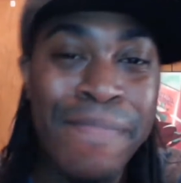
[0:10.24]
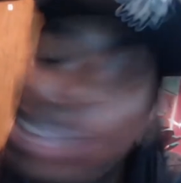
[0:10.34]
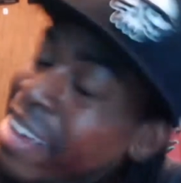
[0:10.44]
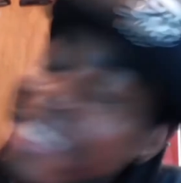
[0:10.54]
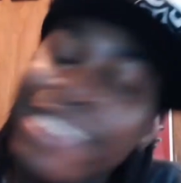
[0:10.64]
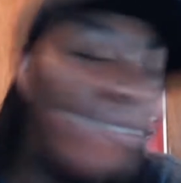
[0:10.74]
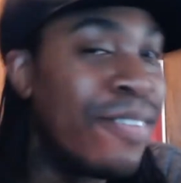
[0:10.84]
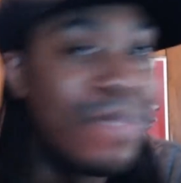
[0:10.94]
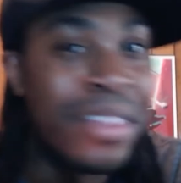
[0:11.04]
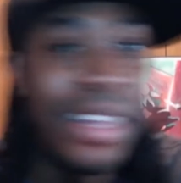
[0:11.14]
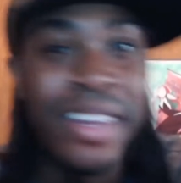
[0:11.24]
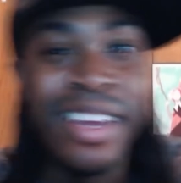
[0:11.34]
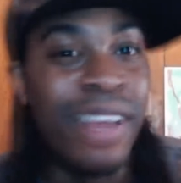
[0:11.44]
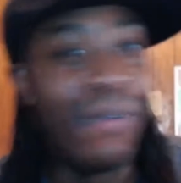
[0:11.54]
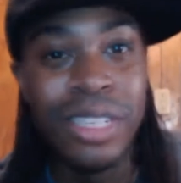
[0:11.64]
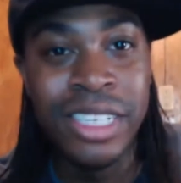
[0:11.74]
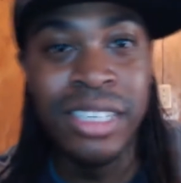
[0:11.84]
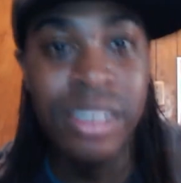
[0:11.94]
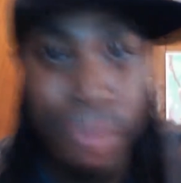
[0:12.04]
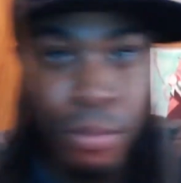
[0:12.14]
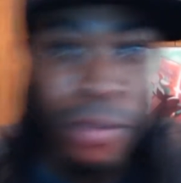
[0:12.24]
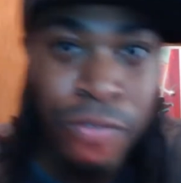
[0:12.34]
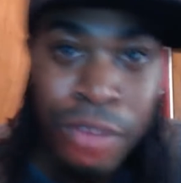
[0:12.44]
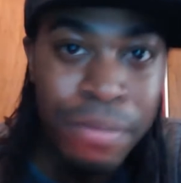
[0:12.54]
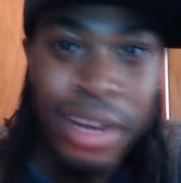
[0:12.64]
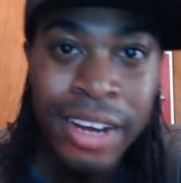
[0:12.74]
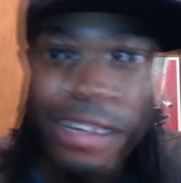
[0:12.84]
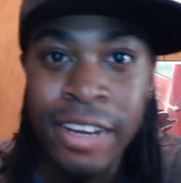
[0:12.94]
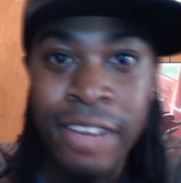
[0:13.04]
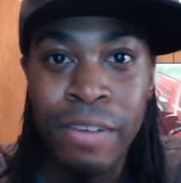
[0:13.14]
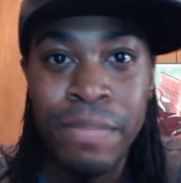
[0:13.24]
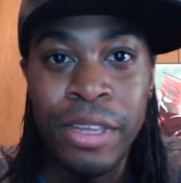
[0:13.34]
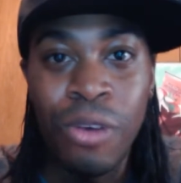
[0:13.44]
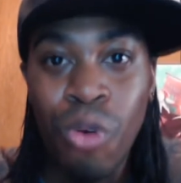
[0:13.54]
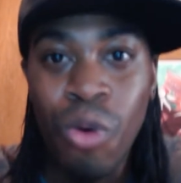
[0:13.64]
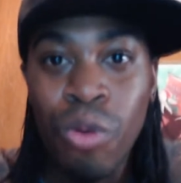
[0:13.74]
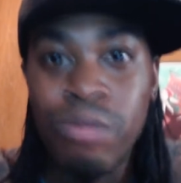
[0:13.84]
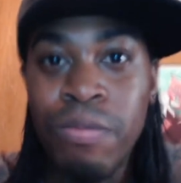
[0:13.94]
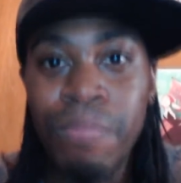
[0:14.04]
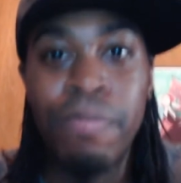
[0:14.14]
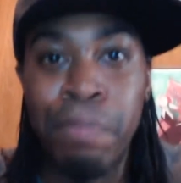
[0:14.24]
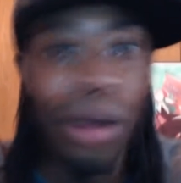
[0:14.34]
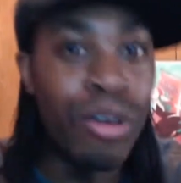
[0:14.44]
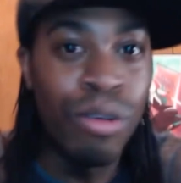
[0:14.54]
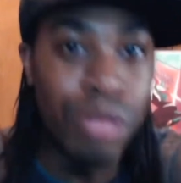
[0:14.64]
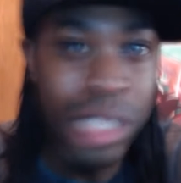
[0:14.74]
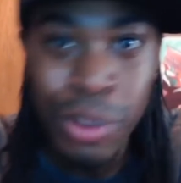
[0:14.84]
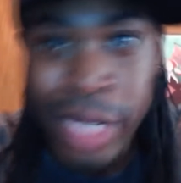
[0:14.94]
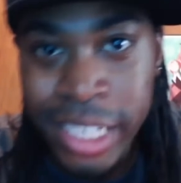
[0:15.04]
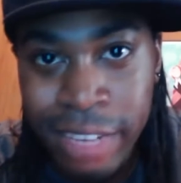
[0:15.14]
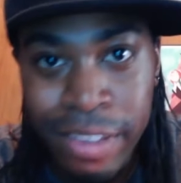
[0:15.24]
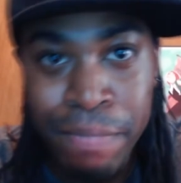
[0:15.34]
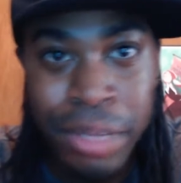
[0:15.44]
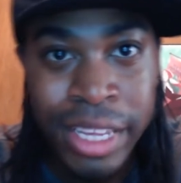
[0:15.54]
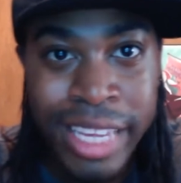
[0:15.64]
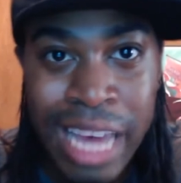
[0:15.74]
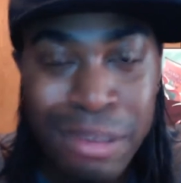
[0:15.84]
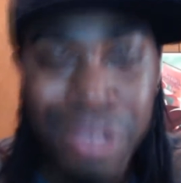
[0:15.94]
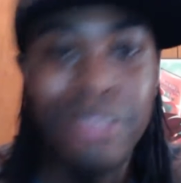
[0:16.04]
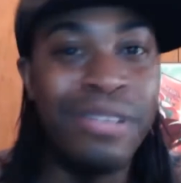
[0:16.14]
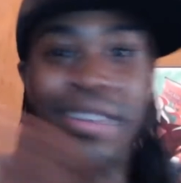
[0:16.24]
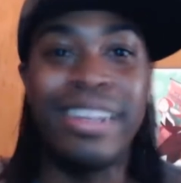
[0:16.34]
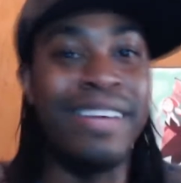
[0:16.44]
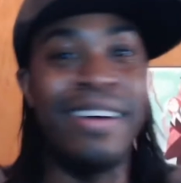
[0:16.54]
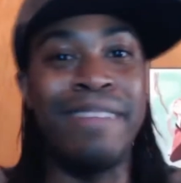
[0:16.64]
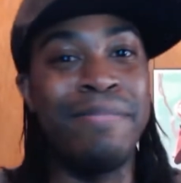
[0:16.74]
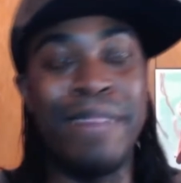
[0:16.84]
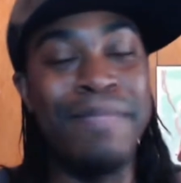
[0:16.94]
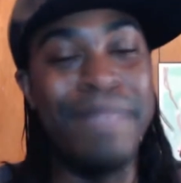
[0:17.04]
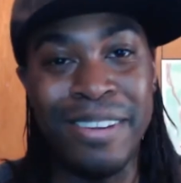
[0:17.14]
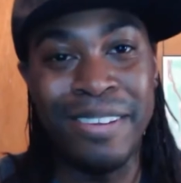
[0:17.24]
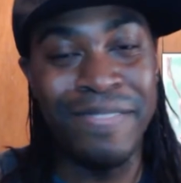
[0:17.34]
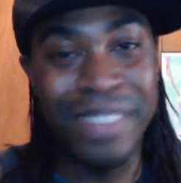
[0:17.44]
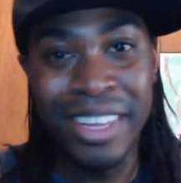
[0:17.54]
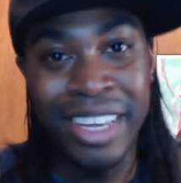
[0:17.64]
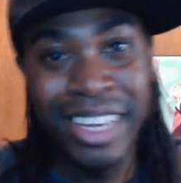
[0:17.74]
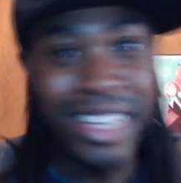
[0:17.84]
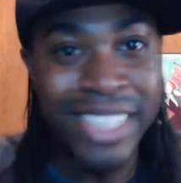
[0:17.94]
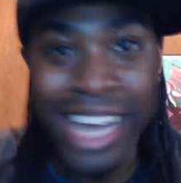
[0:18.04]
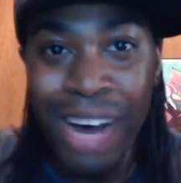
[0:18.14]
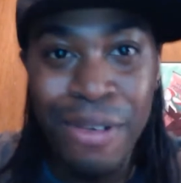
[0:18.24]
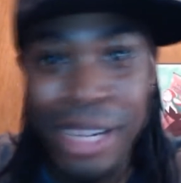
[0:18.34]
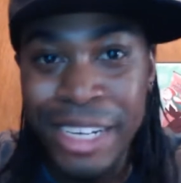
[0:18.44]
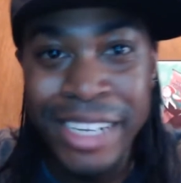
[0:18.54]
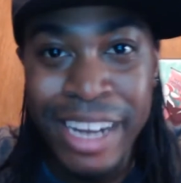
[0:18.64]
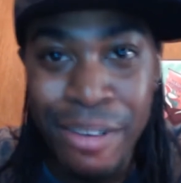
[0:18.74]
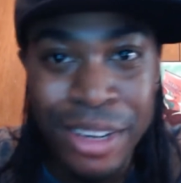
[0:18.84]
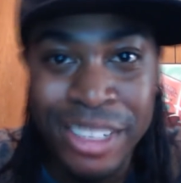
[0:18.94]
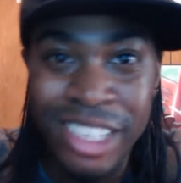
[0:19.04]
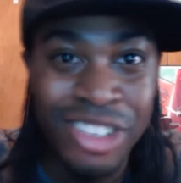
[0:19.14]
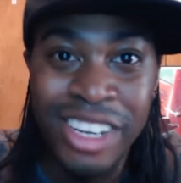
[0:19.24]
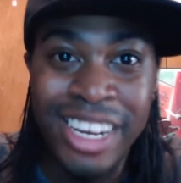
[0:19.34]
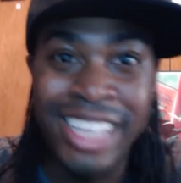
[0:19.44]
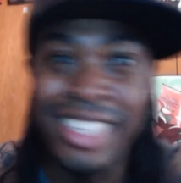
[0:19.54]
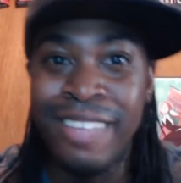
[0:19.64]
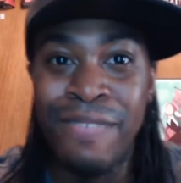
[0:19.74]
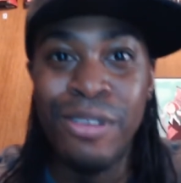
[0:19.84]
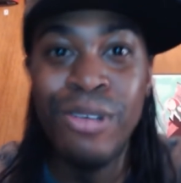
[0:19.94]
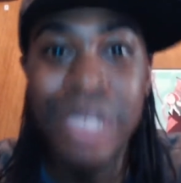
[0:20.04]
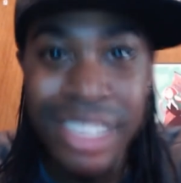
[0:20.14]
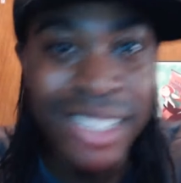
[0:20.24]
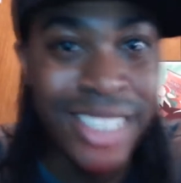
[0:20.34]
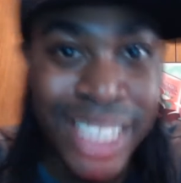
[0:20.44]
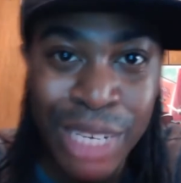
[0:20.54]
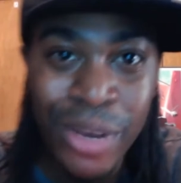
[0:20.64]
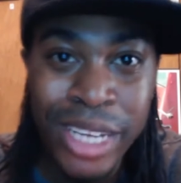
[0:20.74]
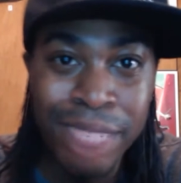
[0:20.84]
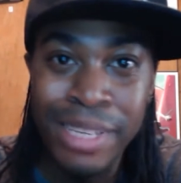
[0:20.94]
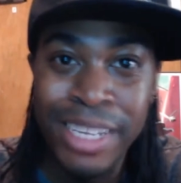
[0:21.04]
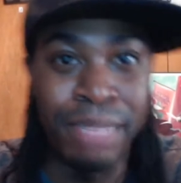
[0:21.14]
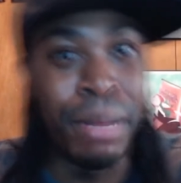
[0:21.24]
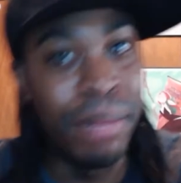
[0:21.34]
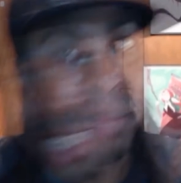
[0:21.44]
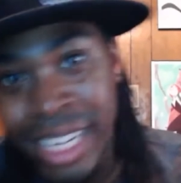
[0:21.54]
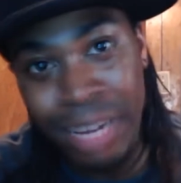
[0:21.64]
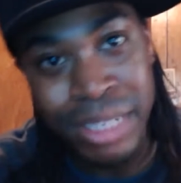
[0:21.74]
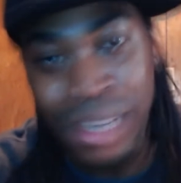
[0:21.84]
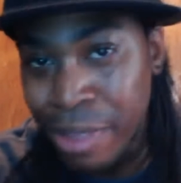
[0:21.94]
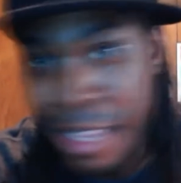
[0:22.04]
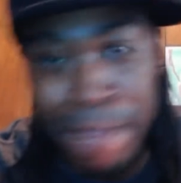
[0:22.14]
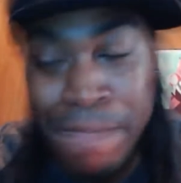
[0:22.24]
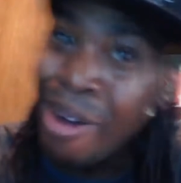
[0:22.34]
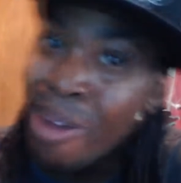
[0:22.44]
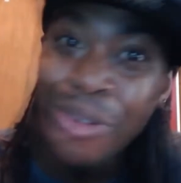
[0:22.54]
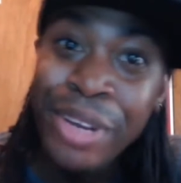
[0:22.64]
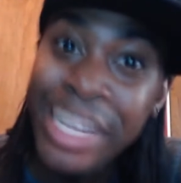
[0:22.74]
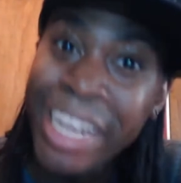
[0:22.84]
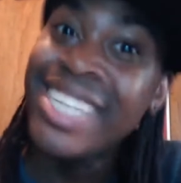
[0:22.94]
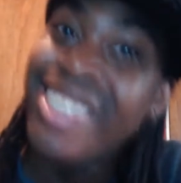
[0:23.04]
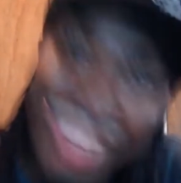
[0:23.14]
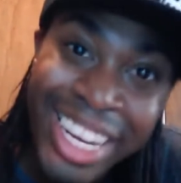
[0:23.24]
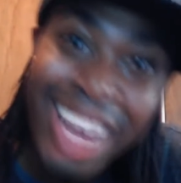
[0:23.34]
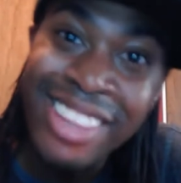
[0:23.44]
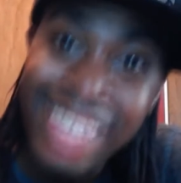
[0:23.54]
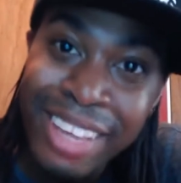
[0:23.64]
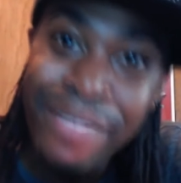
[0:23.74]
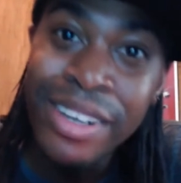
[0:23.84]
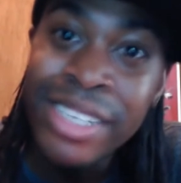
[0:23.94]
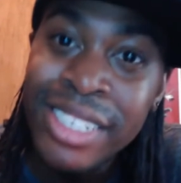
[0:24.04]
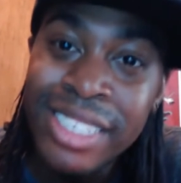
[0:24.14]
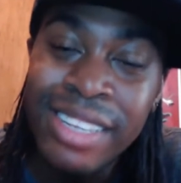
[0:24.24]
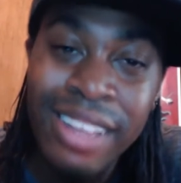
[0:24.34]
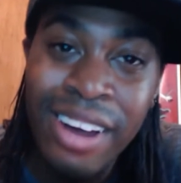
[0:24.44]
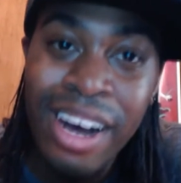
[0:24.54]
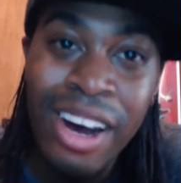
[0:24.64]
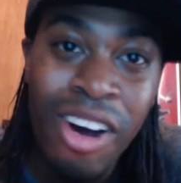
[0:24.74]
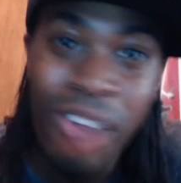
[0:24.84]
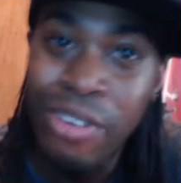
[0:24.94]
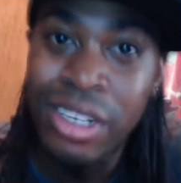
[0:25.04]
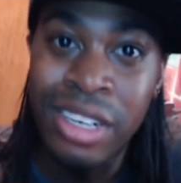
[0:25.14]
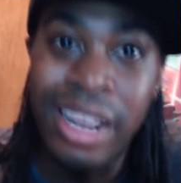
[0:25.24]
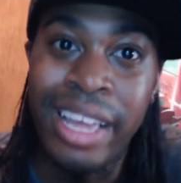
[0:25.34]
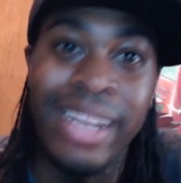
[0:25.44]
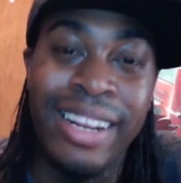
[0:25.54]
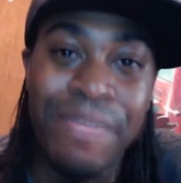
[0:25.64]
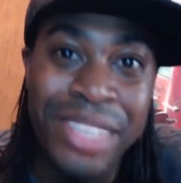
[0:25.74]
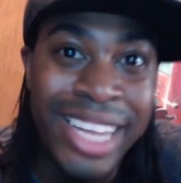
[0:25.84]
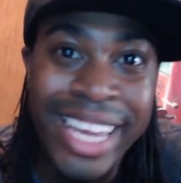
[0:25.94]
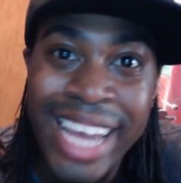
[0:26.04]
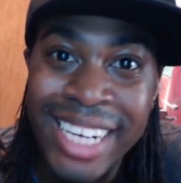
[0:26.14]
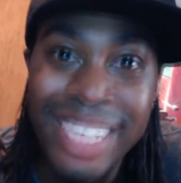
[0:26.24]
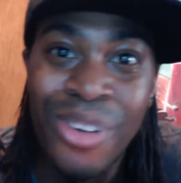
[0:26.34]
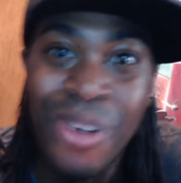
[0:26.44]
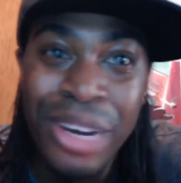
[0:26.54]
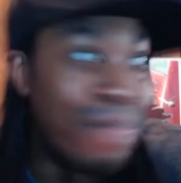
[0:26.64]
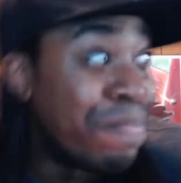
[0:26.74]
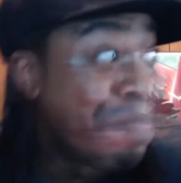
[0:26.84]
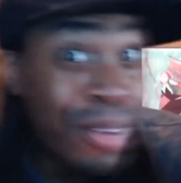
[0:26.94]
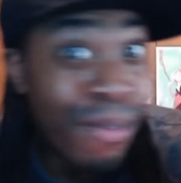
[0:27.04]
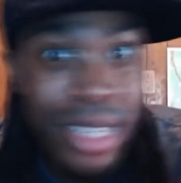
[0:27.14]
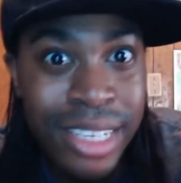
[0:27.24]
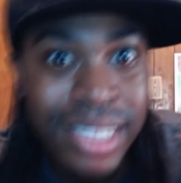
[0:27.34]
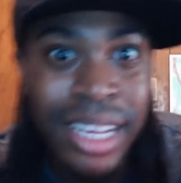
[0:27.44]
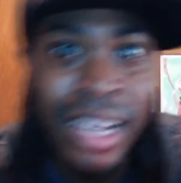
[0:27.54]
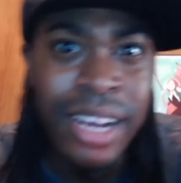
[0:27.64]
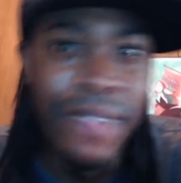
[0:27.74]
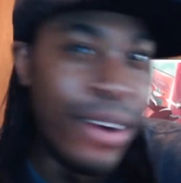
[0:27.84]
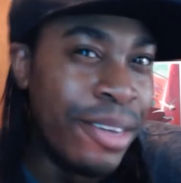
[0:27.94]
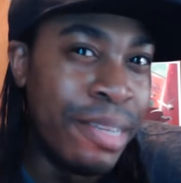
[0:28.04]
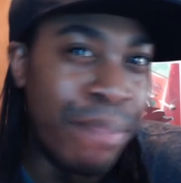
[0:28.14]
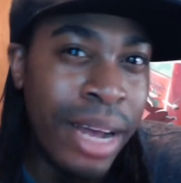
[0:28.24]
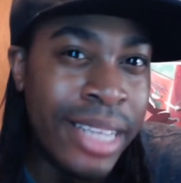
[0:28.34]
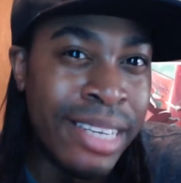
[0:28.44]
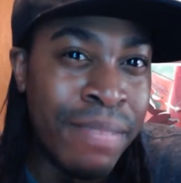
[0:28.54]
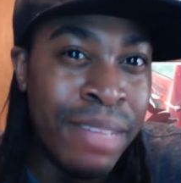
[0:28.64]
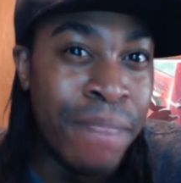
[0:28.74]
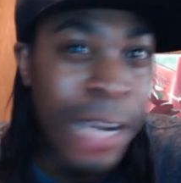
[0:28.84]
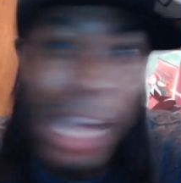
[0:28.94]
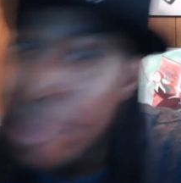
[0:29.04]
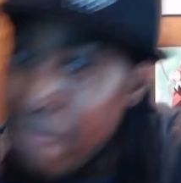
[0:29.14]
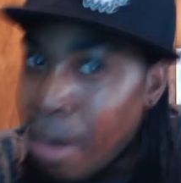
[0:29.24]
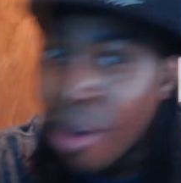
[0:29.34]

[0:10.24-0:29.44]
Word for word: man, everyone's just dealing from from uh, from the whole Bakugo situation of him being captured. I mean, Aizawa and everyone else, they're trying to like defuse the situation because the public's getting upset with them. Bakugo, he actually turned down the League of Villains' uh, offer to like, to like actually join them, which is very surprising to me. But I mean,